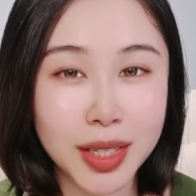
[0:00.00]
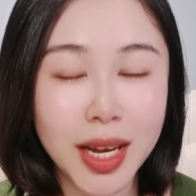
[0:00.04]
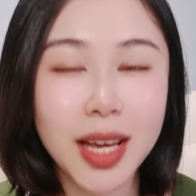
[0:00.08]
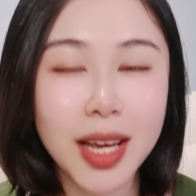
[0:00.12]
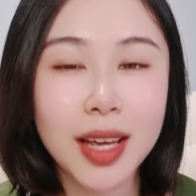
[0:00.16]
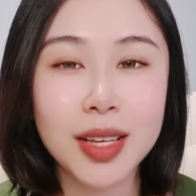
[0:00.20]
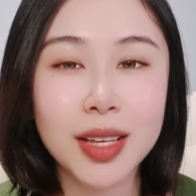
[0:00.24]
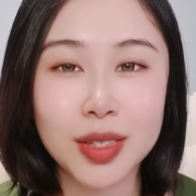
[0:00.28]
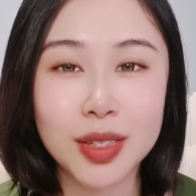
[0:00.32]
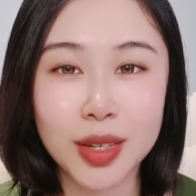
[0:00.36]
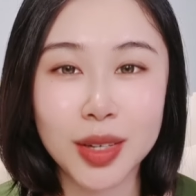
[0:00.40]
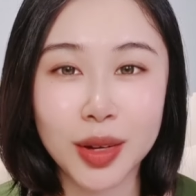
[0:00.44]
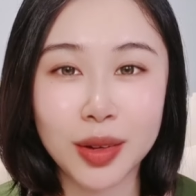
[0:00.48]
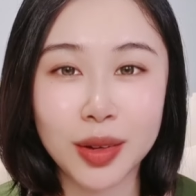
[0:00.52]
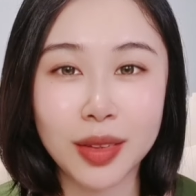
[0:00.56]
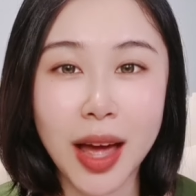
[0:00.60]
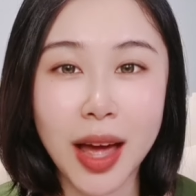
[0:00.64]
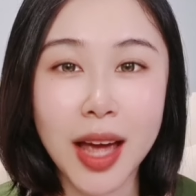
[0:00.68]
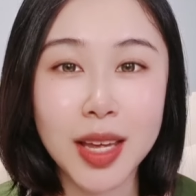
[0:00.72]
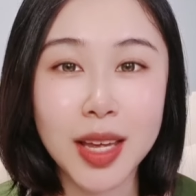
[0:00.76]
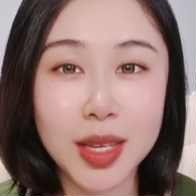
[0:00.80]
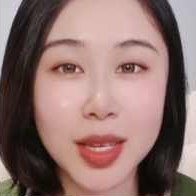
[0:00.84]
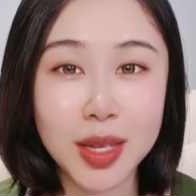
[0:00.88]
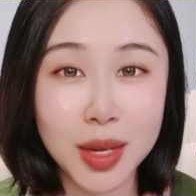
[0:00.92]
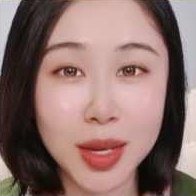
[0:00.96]
so that
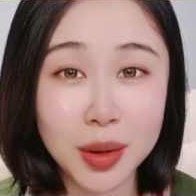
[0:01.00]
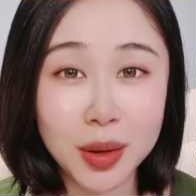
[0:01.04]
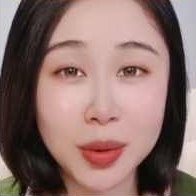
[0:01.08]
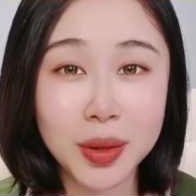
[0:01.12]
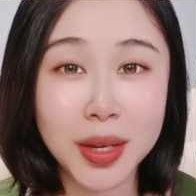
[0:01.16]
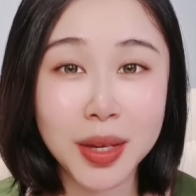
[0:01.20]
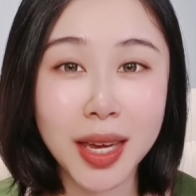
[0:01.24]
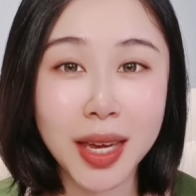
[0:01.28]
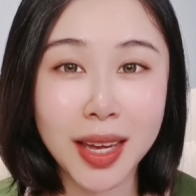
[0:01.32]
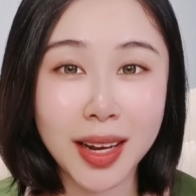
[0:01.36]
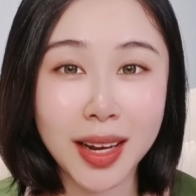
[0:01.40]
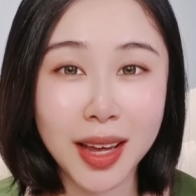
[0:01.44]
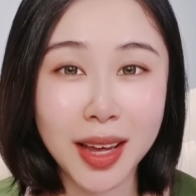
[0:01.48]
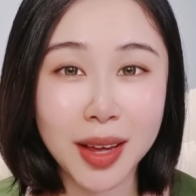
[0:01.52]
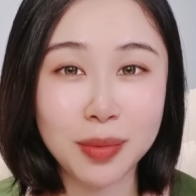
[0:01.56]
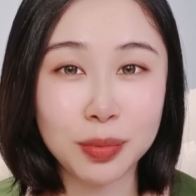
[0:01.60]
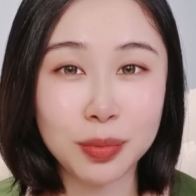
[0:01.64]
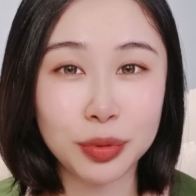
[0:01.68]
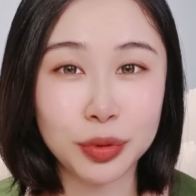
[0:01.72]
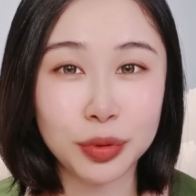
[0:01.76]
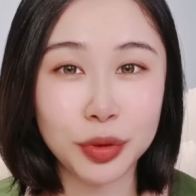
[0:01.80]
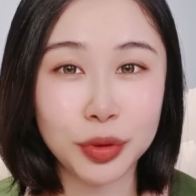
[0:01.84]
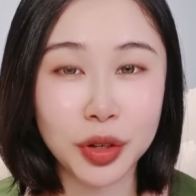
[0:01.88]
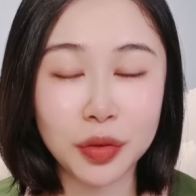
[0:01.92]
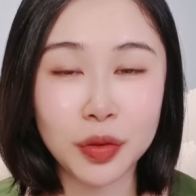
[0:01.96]
you can
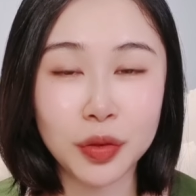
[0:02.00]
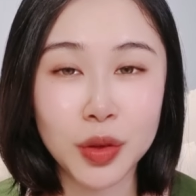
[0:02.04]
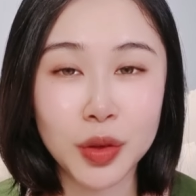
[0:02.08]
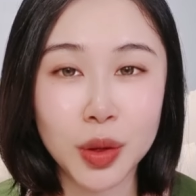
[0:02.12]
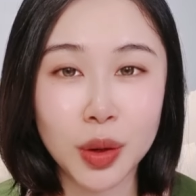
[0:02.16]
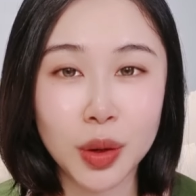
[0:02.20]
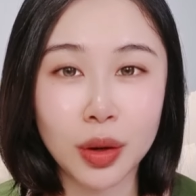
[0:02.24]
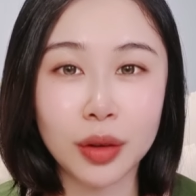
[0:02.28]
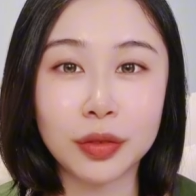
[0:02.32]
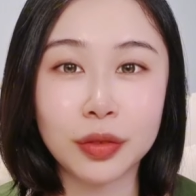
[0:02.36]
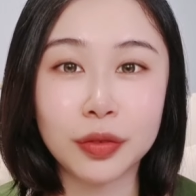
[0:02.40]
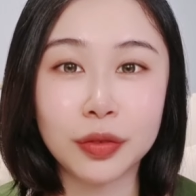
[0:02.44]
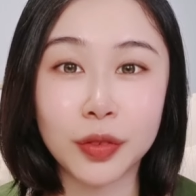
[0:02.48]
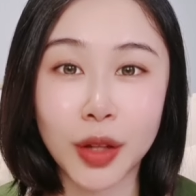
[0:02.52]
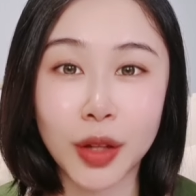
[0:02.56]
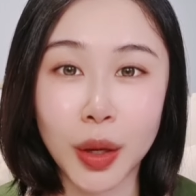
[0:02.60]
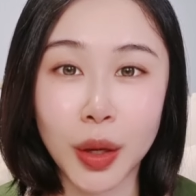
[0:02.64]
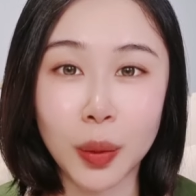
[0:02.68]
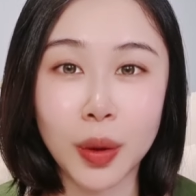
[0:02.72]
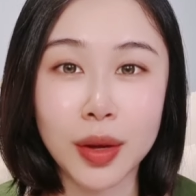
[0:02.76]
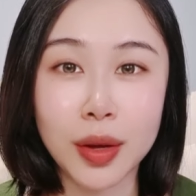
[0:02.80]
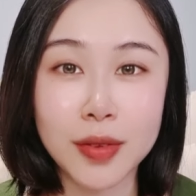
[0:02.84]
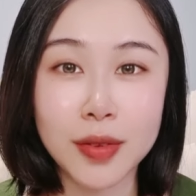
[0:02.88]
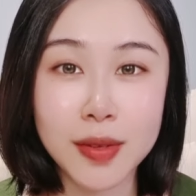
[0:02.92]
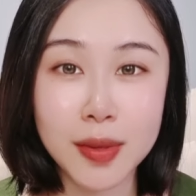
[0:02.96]
improve your flow of
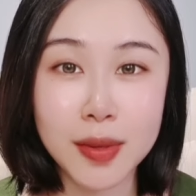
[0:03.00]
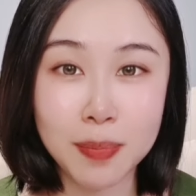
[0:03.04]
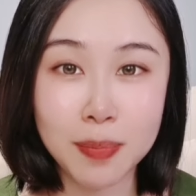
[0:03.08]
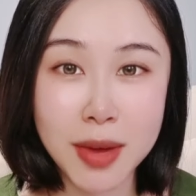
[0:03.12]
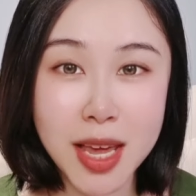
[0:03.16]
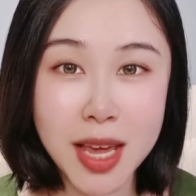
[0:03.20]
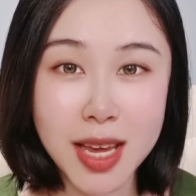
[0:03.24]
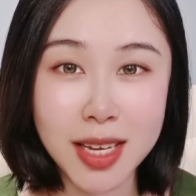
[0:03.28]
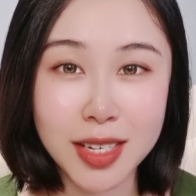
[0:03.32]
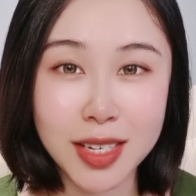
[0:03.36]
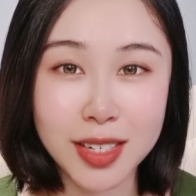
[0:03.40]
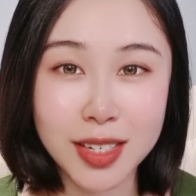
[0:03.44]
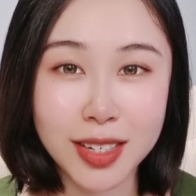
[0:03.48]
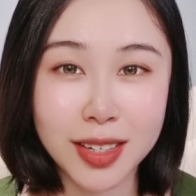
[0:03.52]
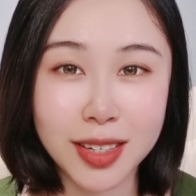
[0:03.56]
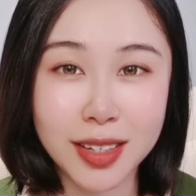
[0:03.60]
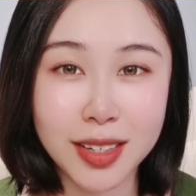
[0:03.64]
speech.